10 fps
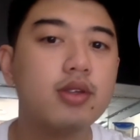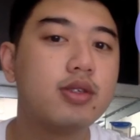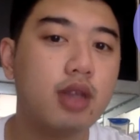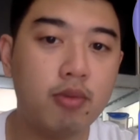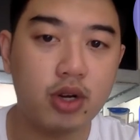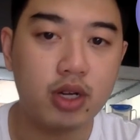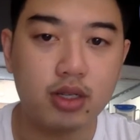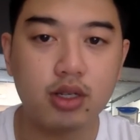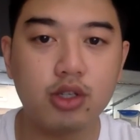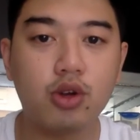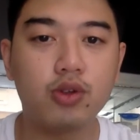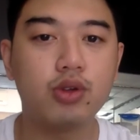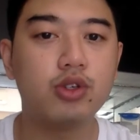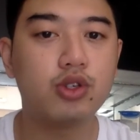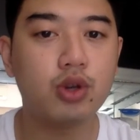Some research
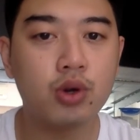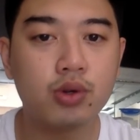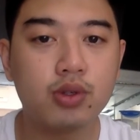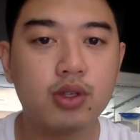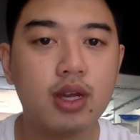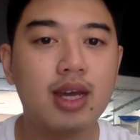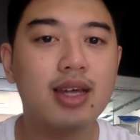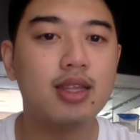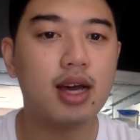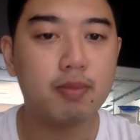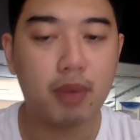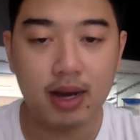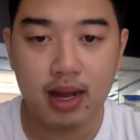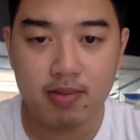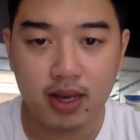also shows that
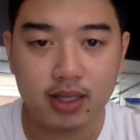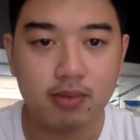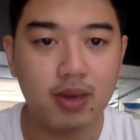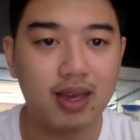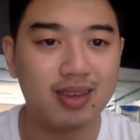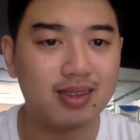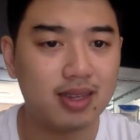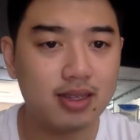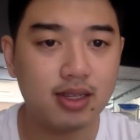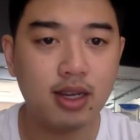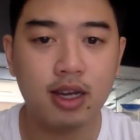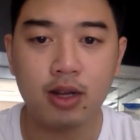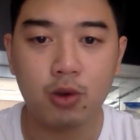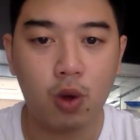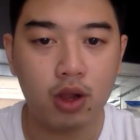pandemics make existing
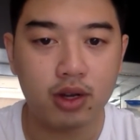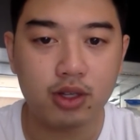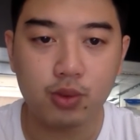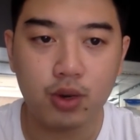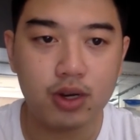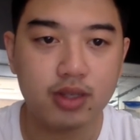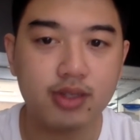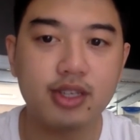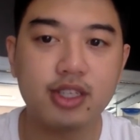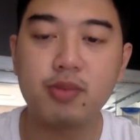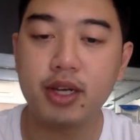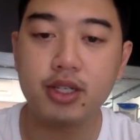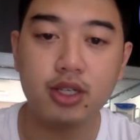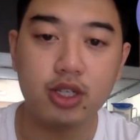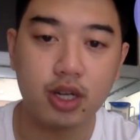inequalities worse,
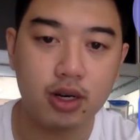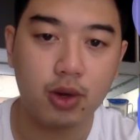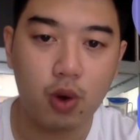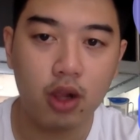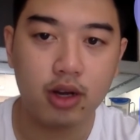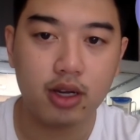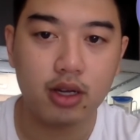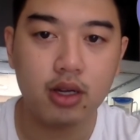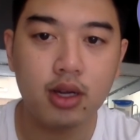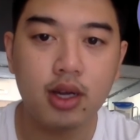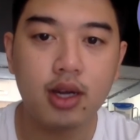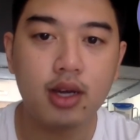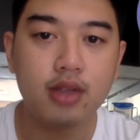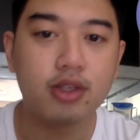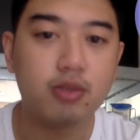especially gender equality.
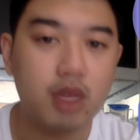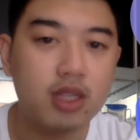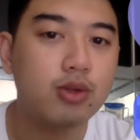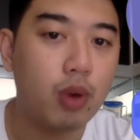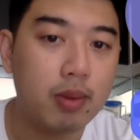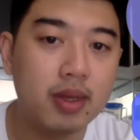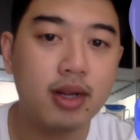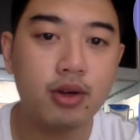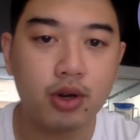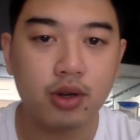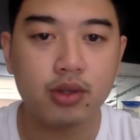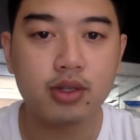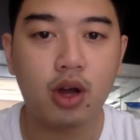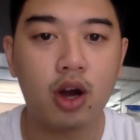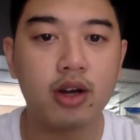This means women and
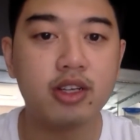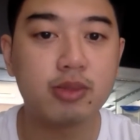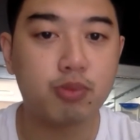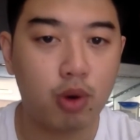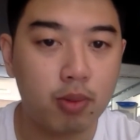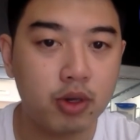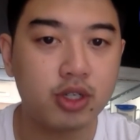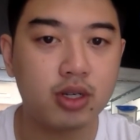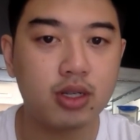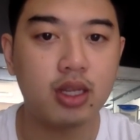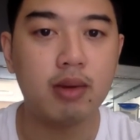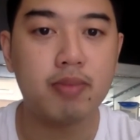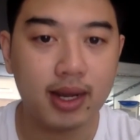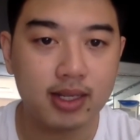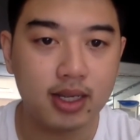girls are disproportionately
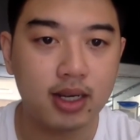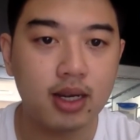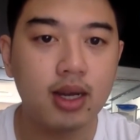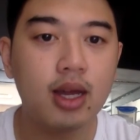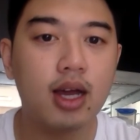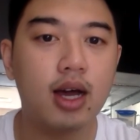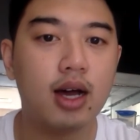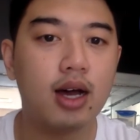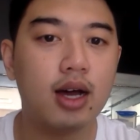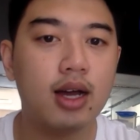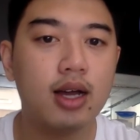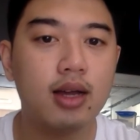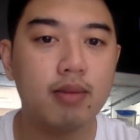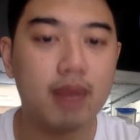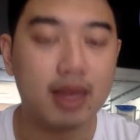impacted uh,
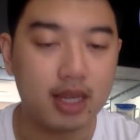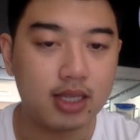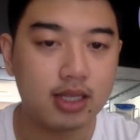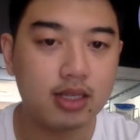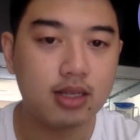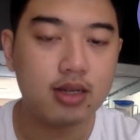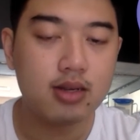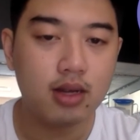by this